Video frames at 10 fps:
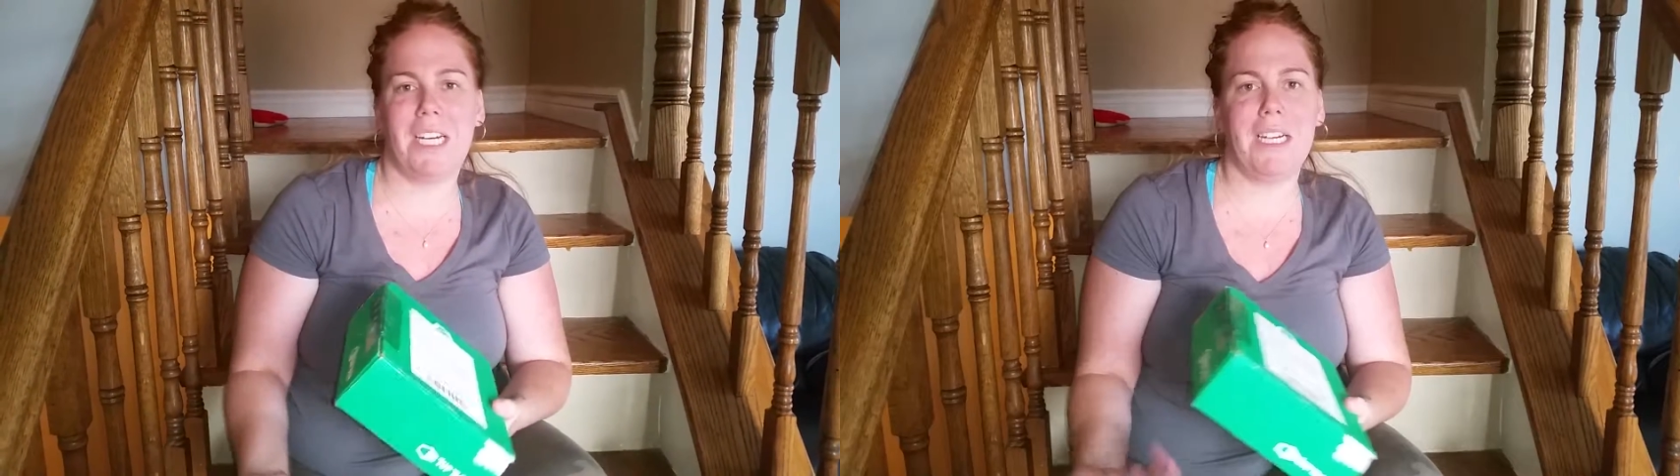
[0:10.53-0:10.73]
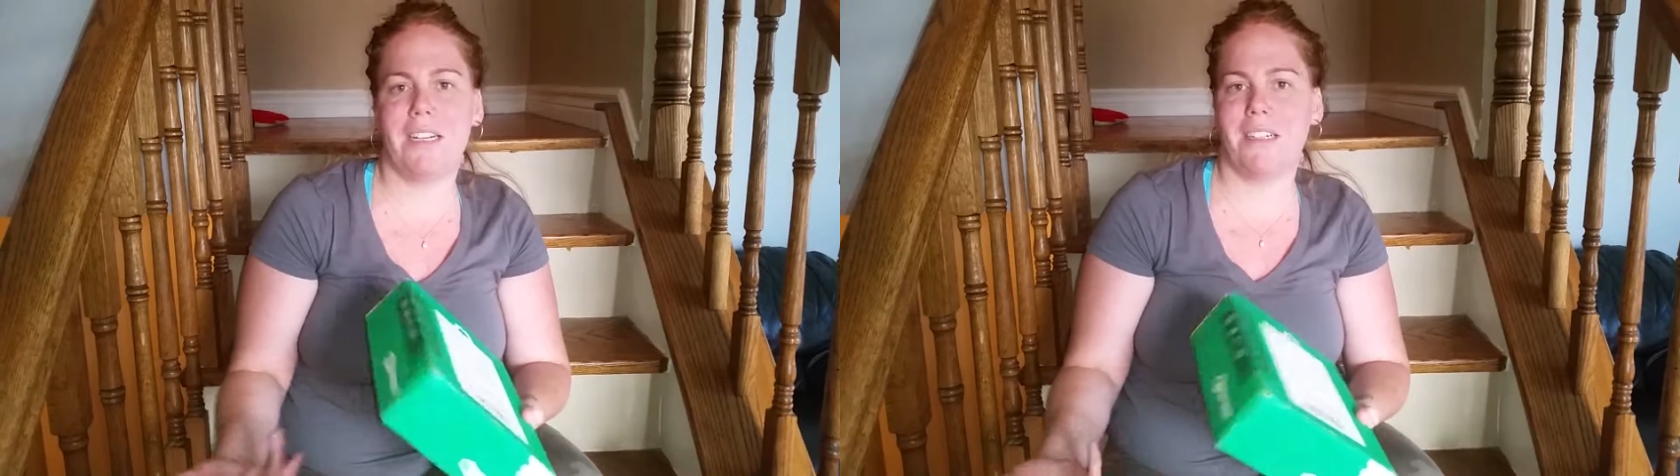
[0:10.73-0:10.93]

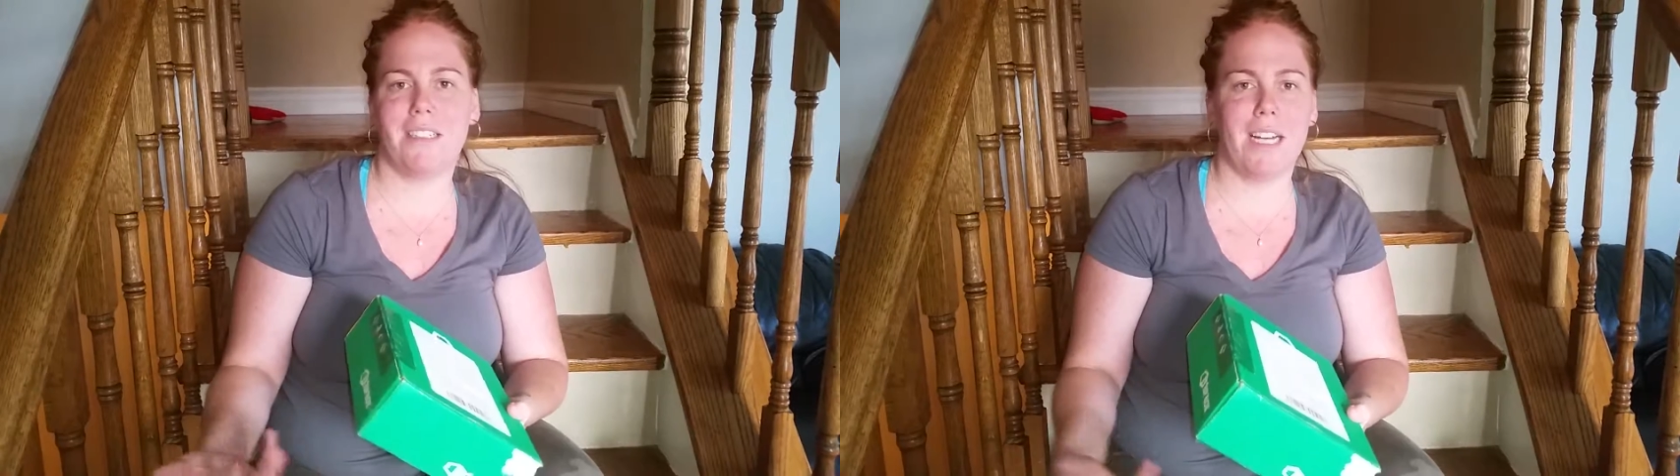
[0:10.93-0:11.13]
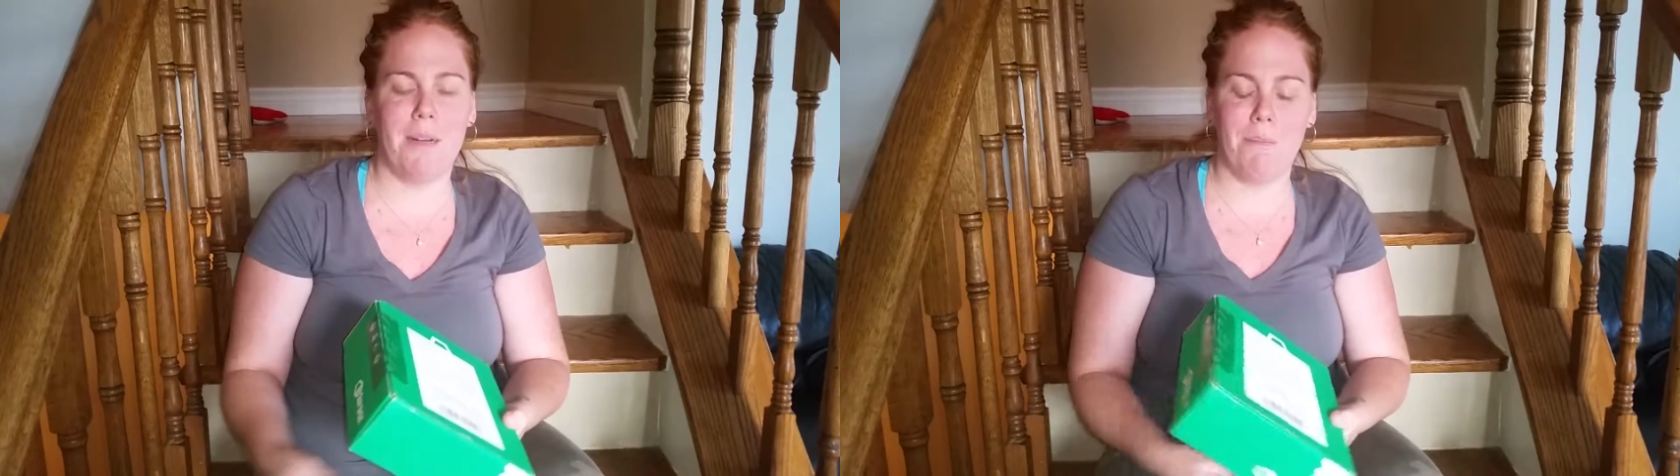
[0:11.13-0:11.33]
geek
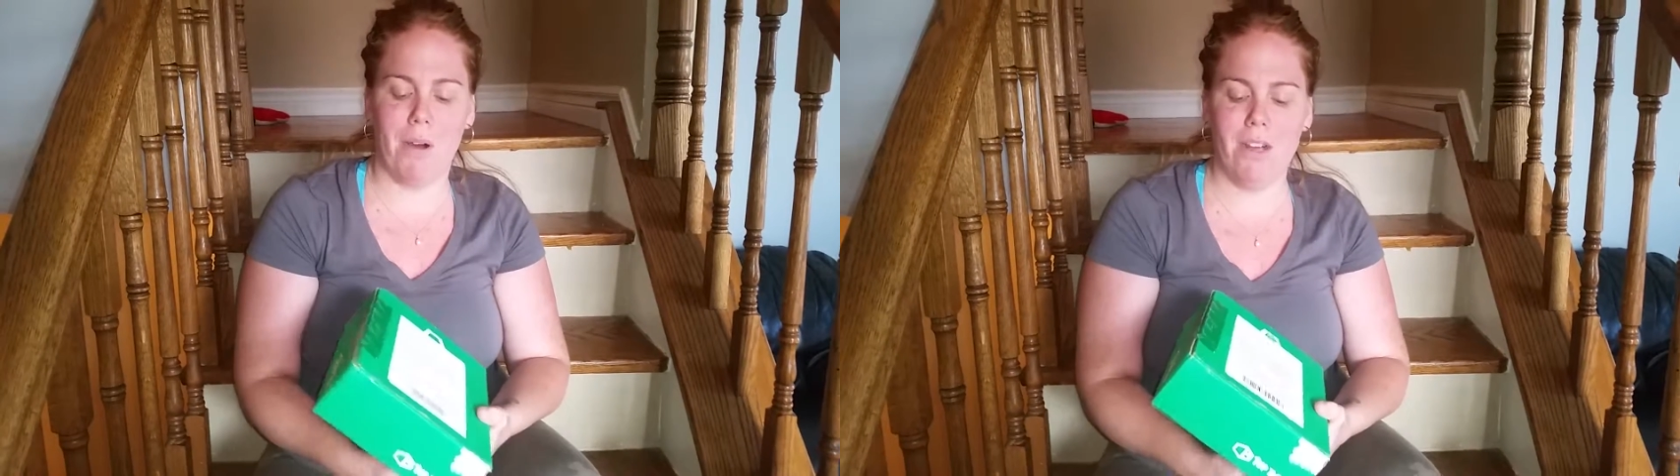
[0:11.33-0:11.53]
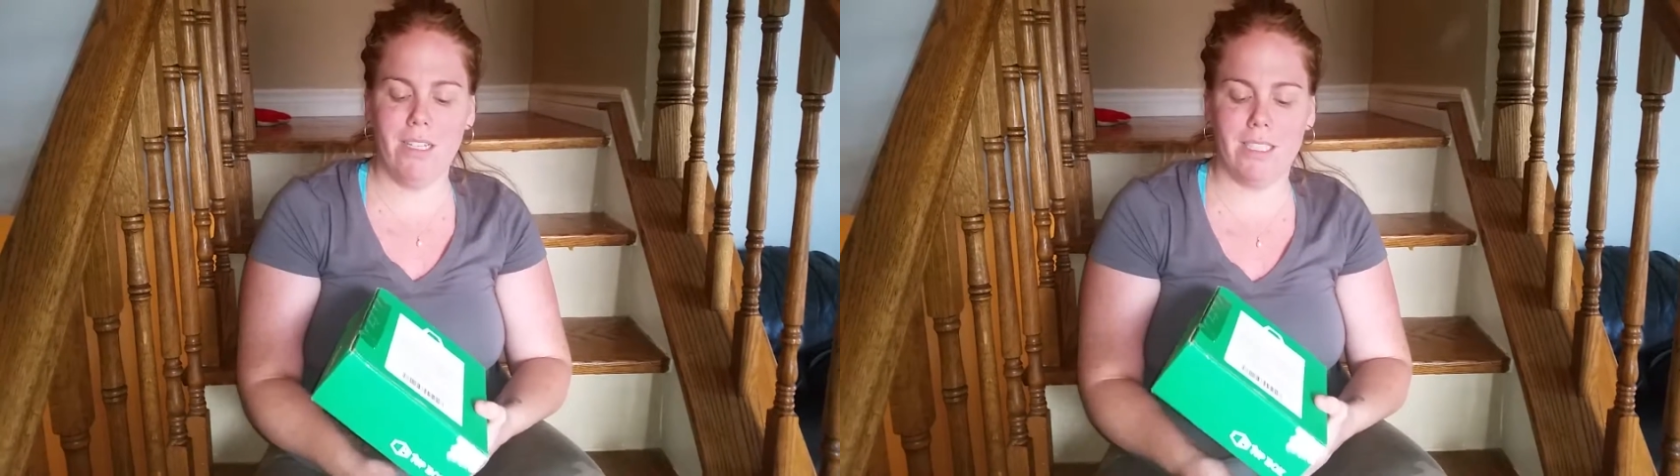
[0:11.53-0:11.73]
type
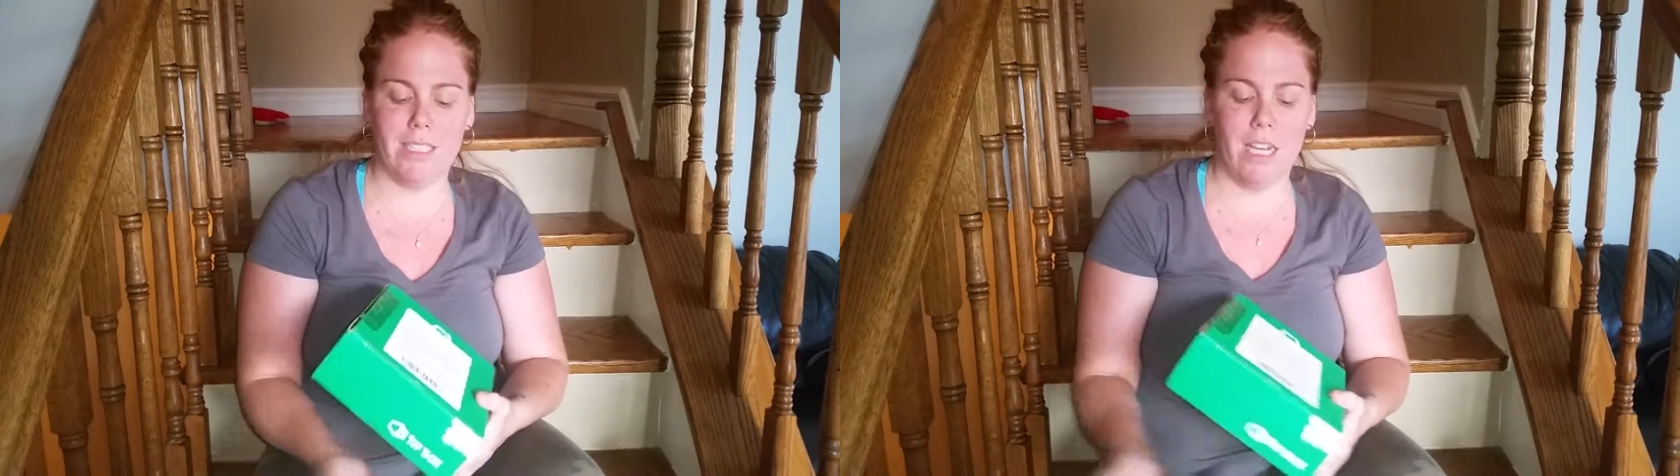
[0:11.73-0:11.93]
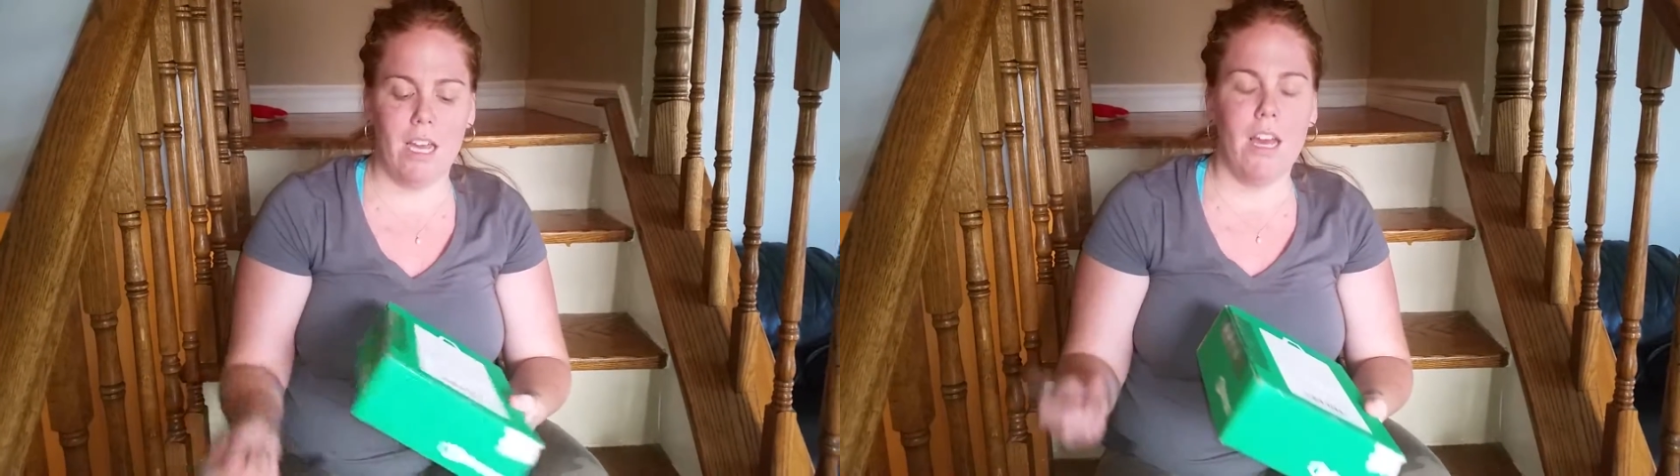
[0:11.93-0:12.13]

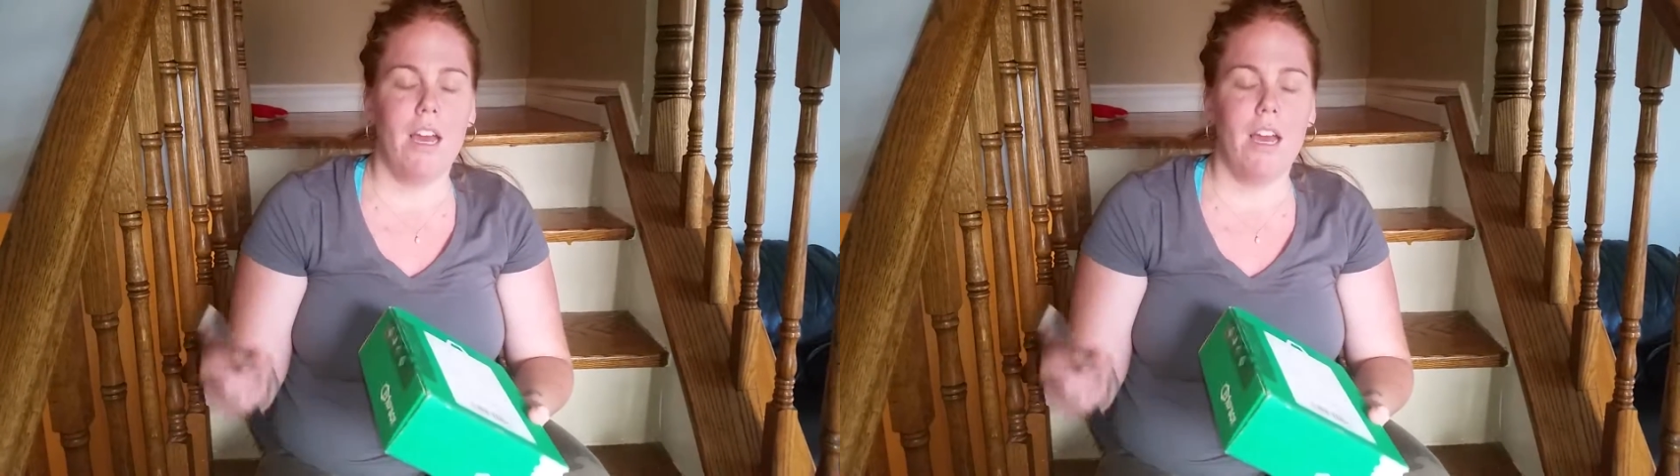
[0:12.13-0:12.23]
box.